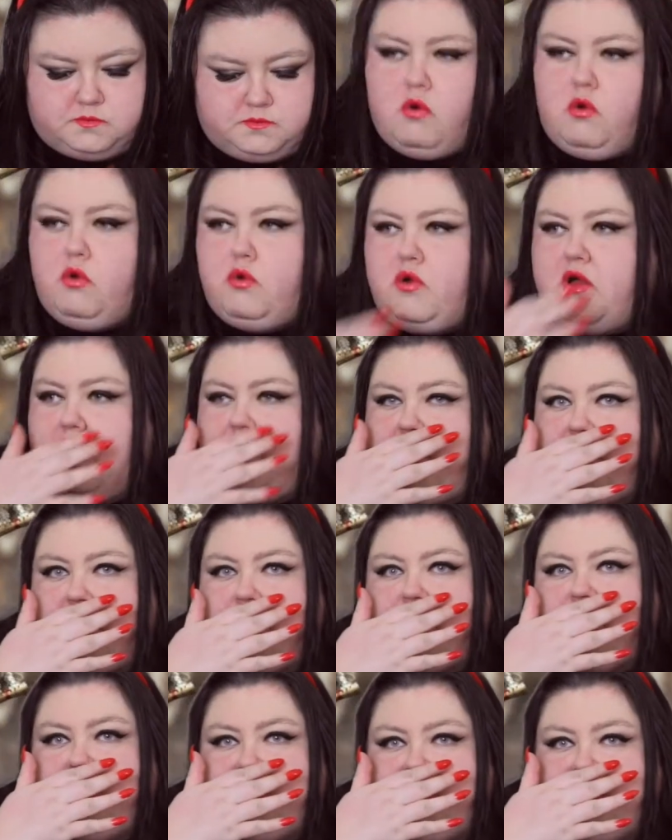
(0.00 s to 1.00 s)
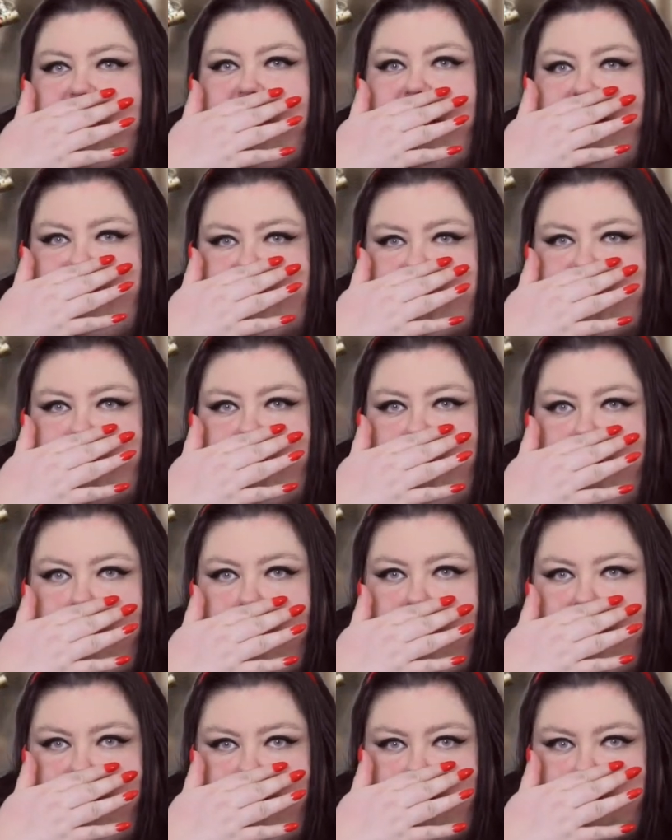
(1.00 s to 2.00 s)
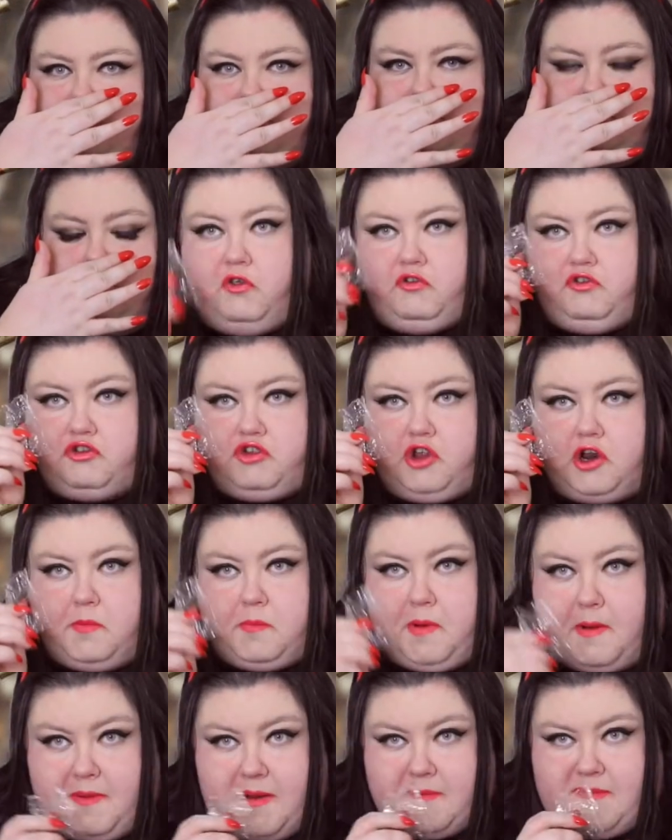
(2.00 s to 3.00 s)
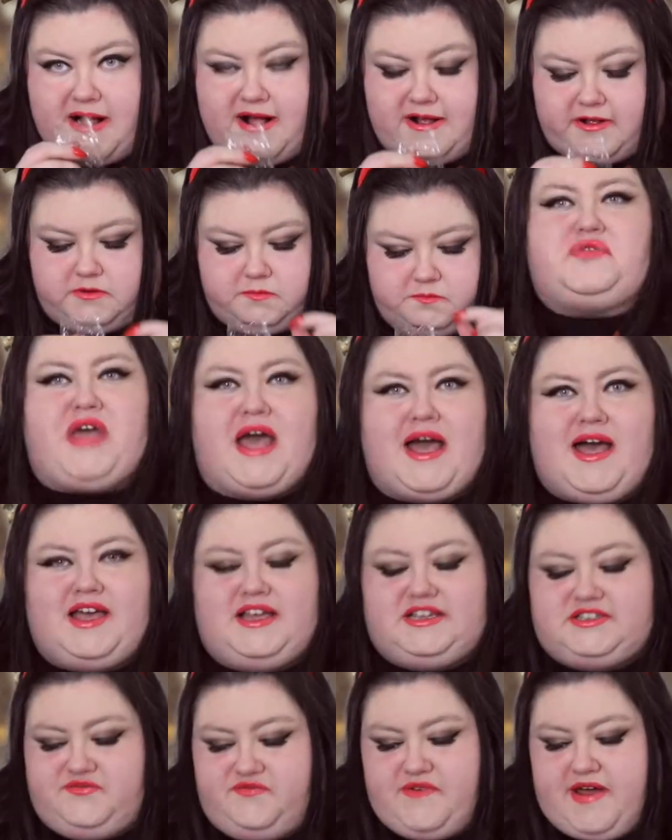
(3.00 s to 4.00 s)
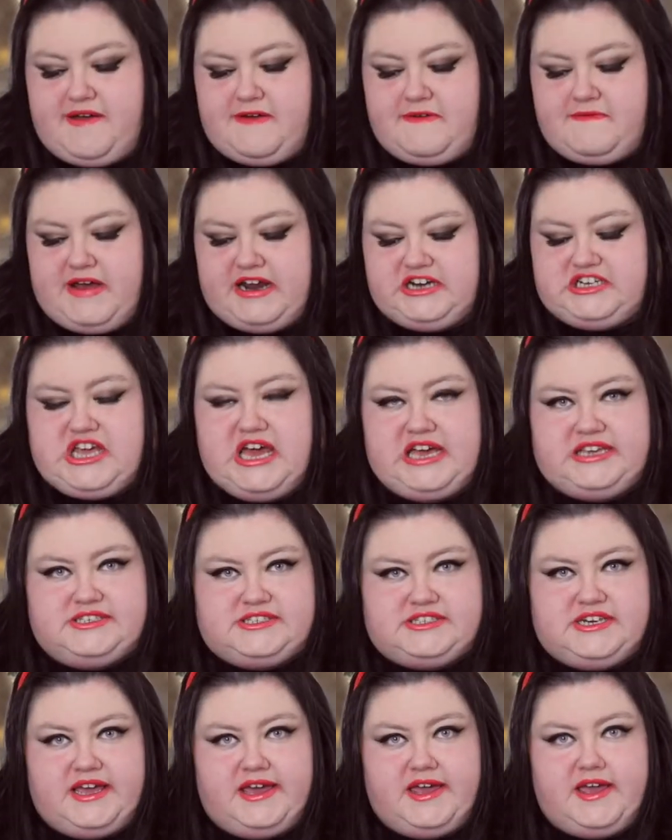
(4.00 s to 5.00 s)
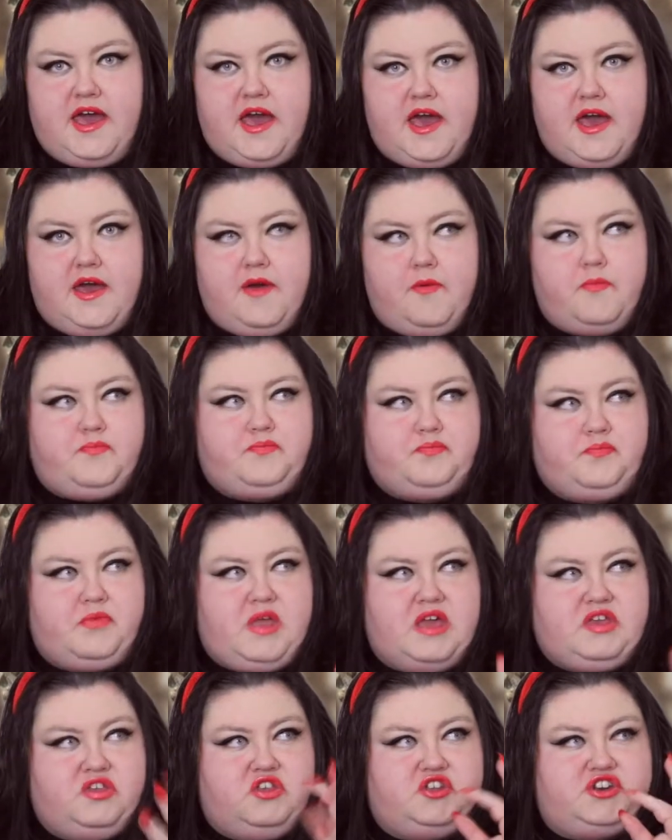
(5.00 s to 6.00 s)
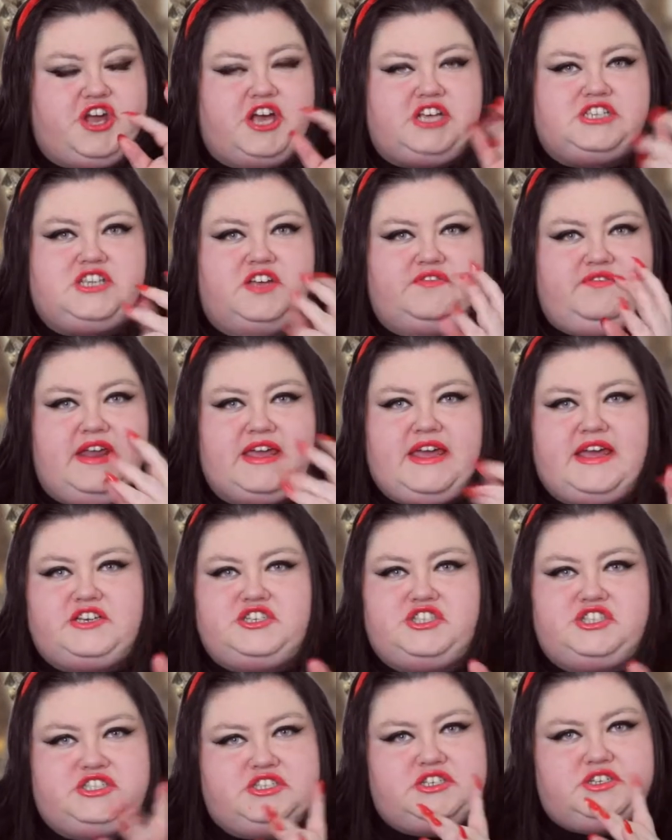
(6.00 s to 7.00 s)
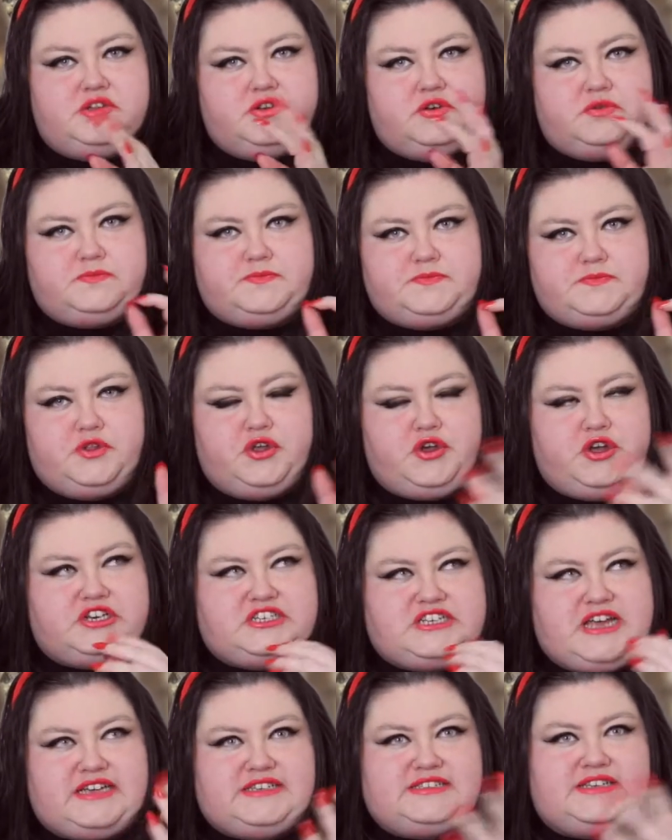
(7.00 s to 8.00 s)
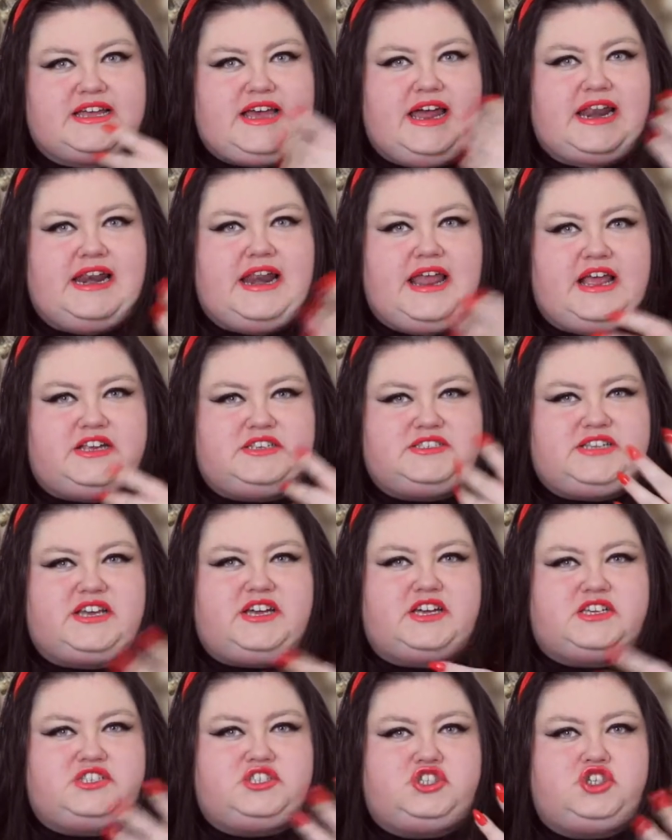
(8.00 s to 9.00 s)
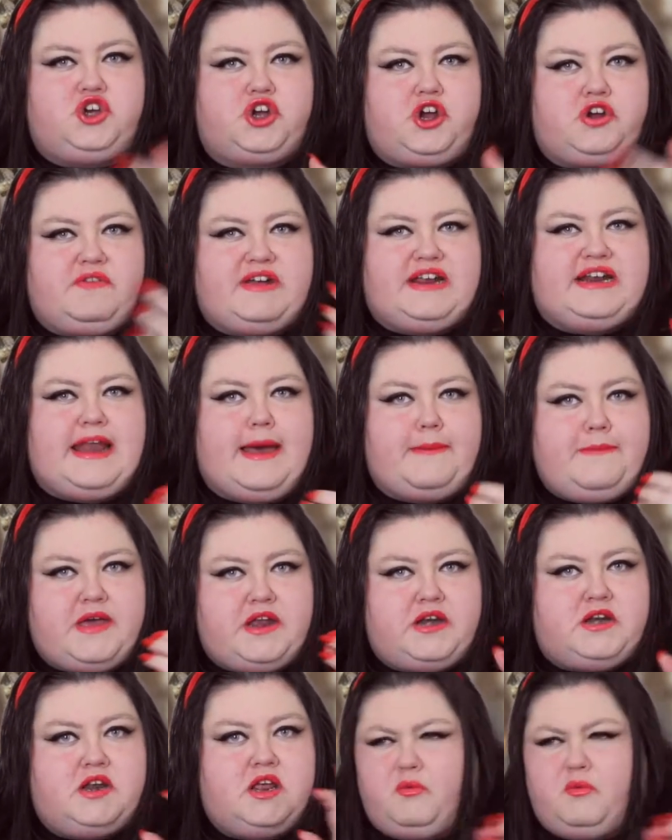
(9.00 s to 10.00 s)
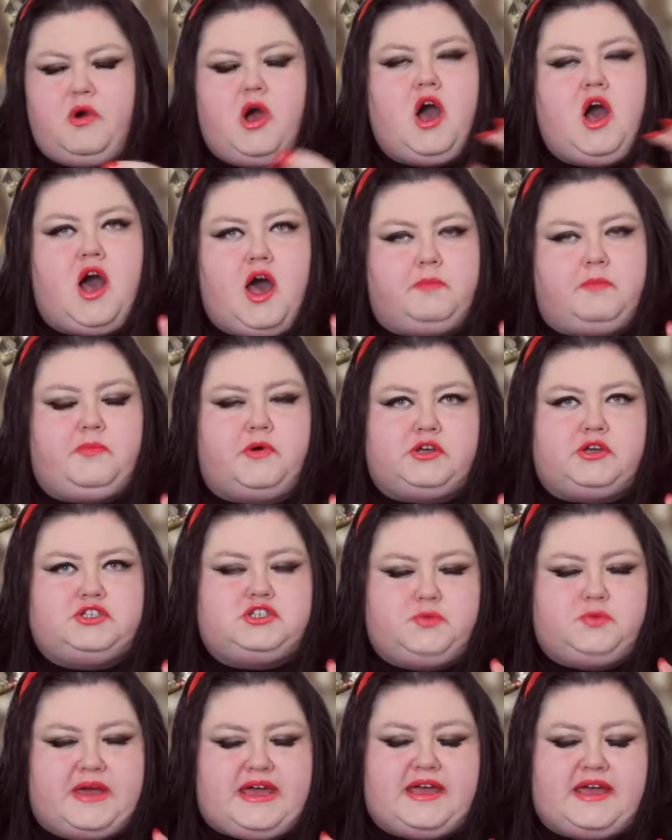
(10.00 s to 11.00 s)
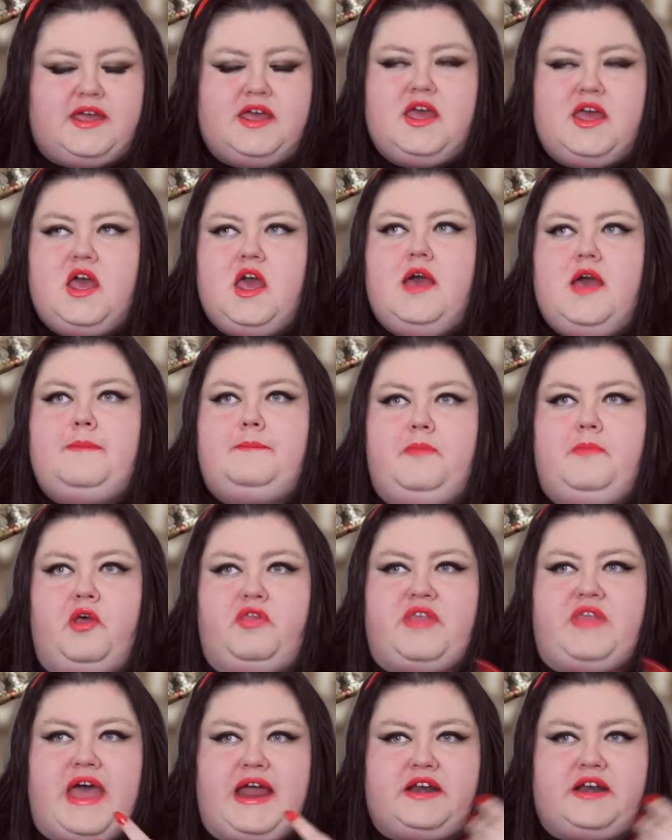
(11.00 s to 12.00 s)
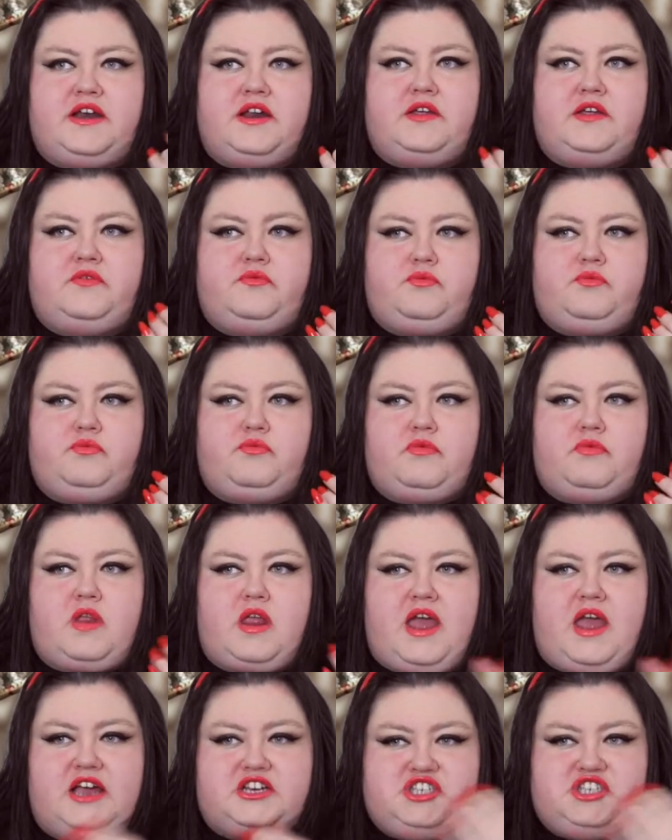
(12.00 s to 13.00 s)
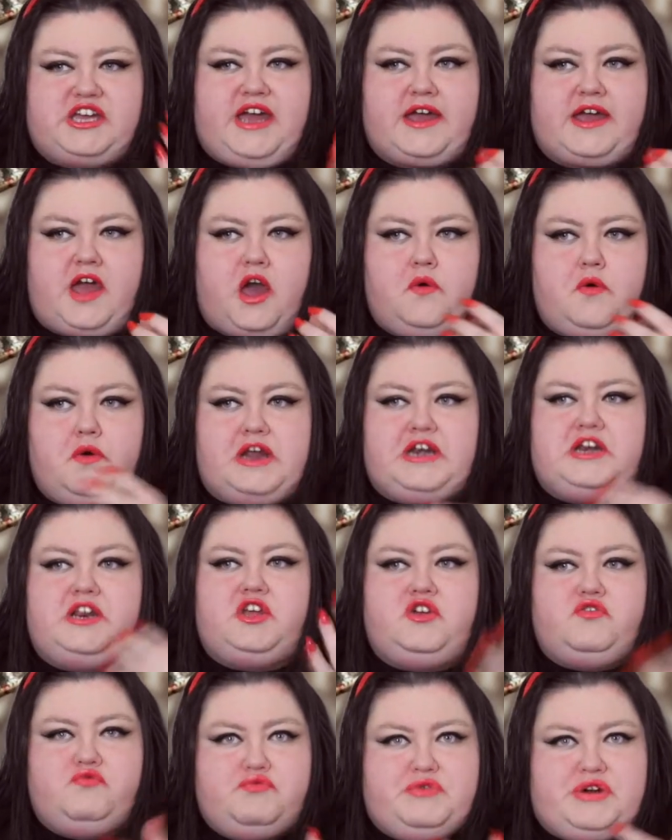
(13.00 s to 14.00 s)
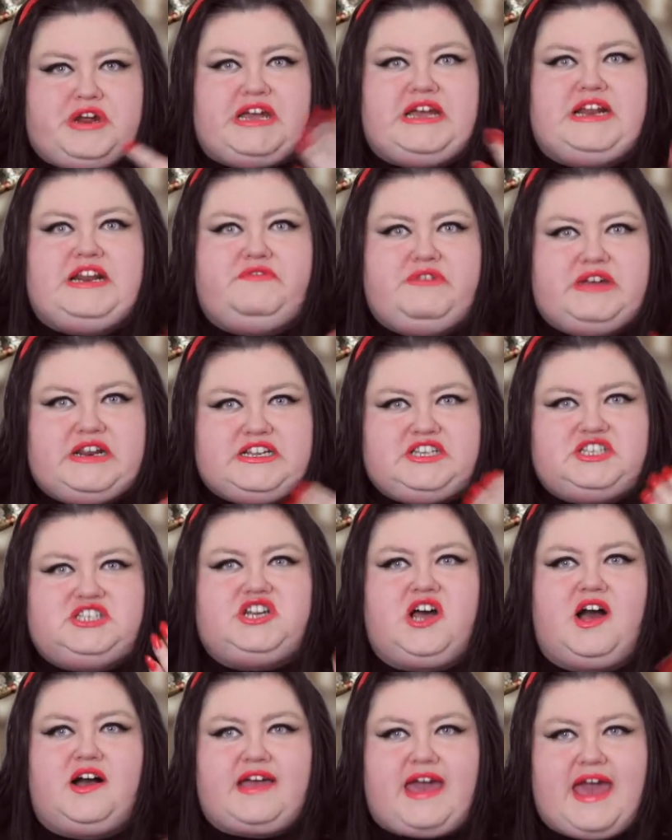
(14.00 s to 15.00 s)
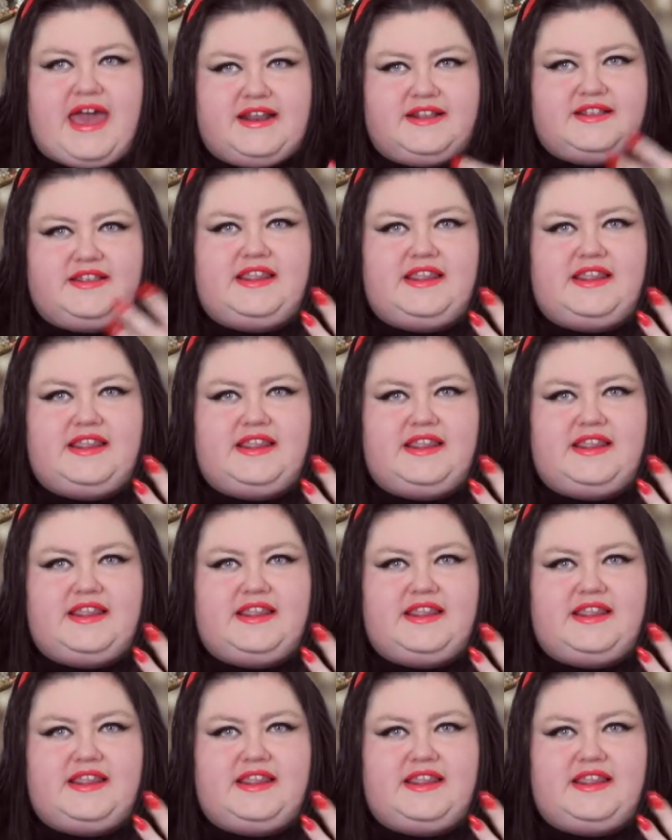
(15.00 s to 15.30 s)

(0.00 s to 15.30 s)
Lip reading: Oh yeah, you can really get the sherbet. Just gonna pop it back. That is very, very tasty. It starts off like you can taste like it's like a sugary lemon, hard boiled sweet. But then as you get going, you really, really start getting